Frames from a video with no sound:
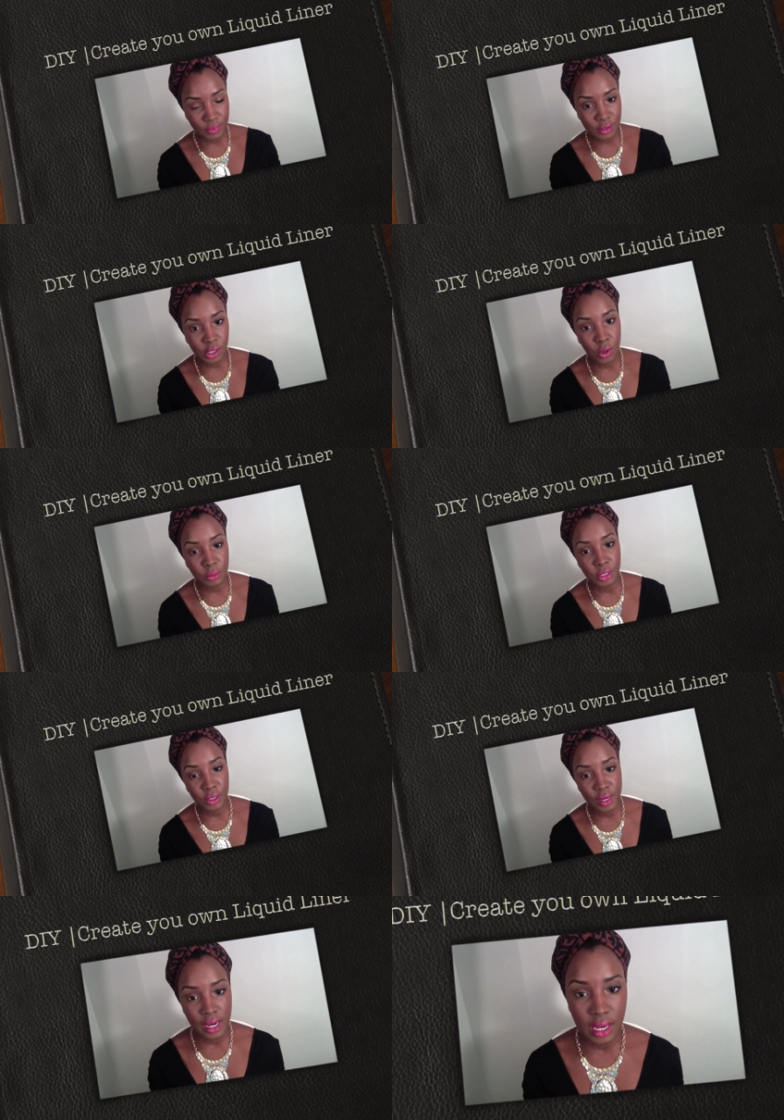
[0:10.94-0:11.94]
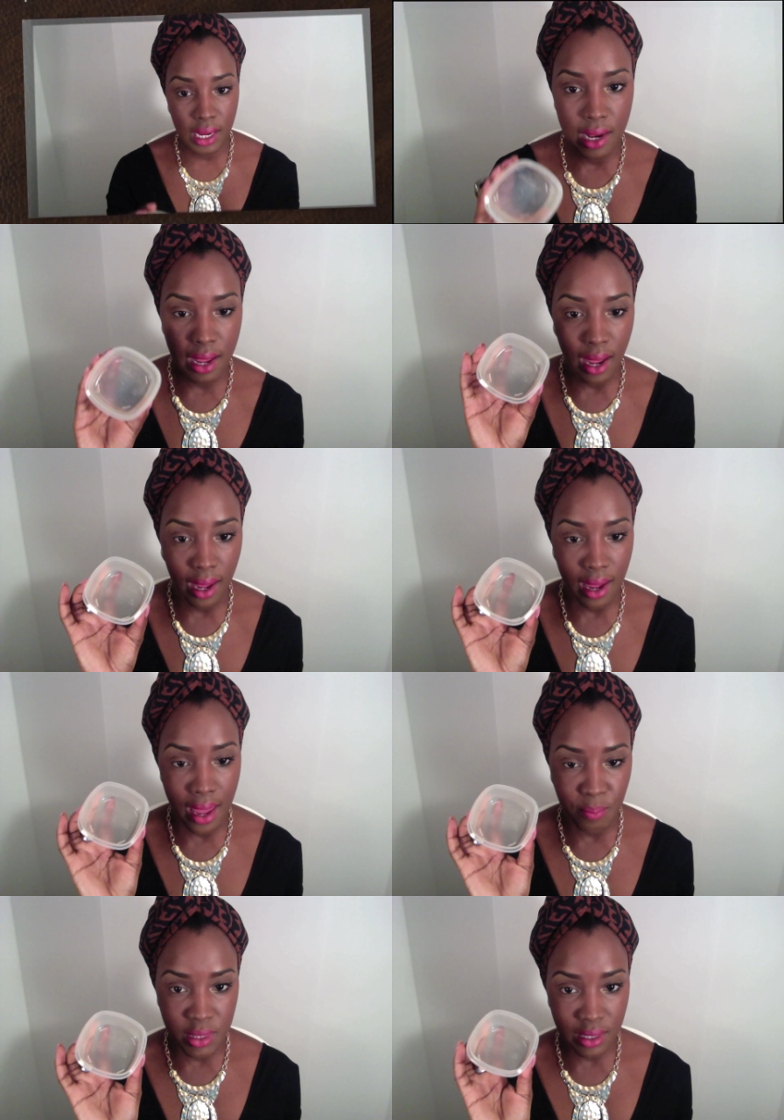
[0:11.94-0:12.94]
So you're gonna need an
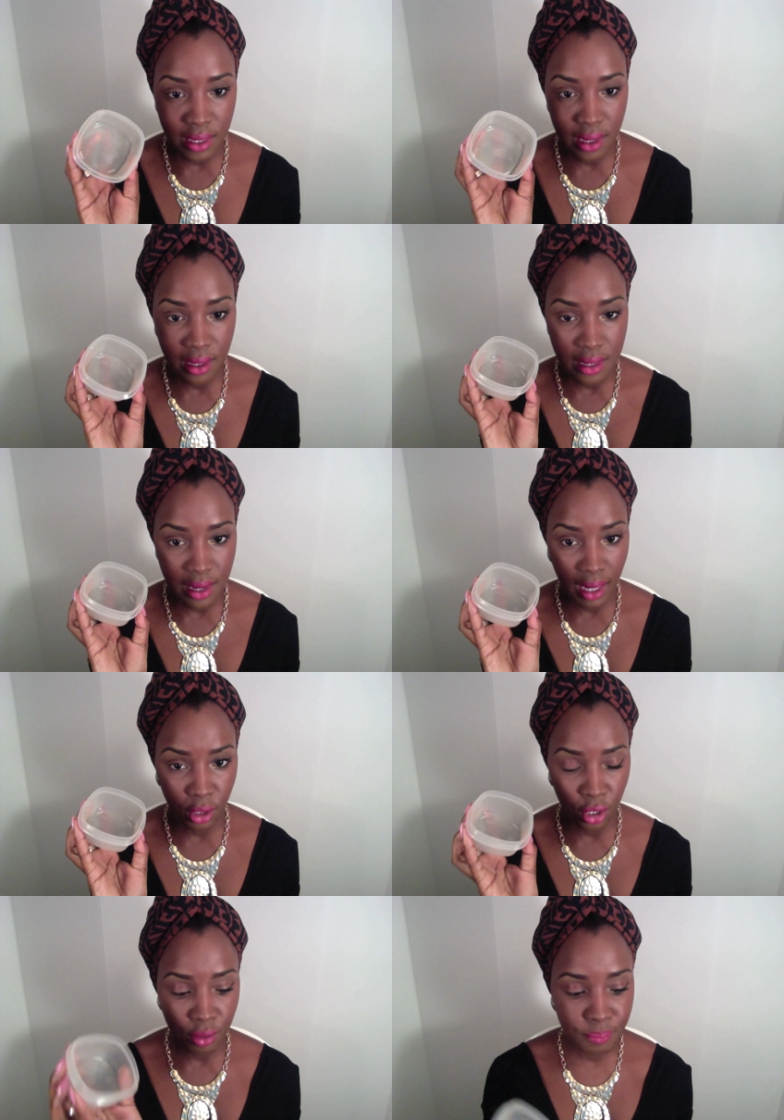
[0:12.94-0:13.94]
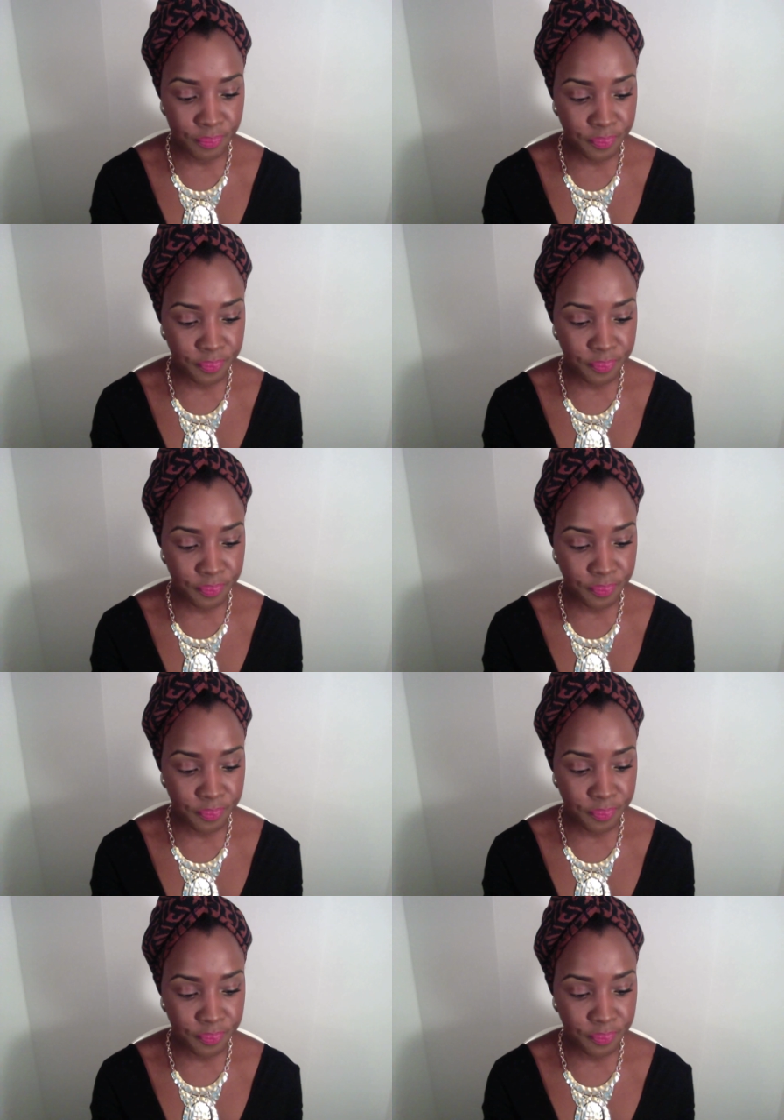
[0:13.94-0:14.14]
empty container,